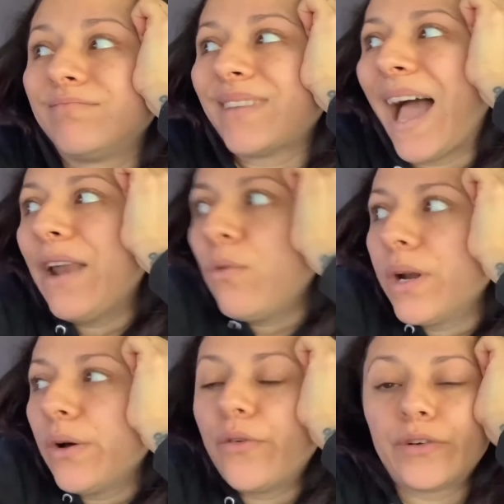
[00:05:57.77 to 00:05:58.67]
I don't want
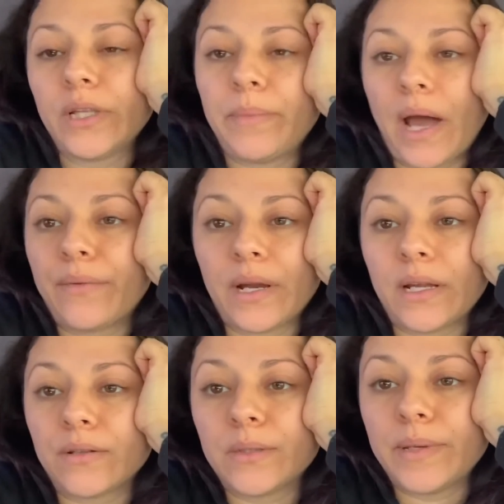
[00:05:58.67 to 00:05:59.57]
to overly buy right
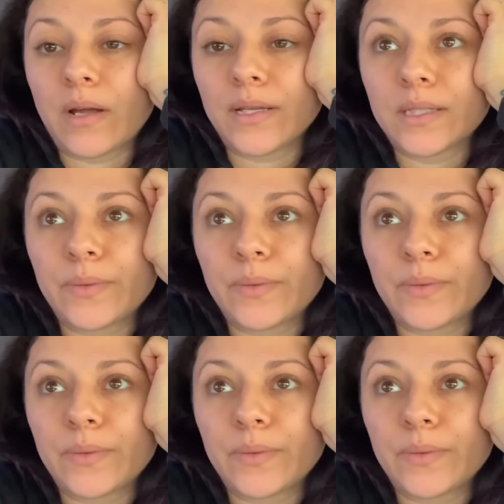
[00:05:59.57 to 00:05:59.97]
now, to be honest.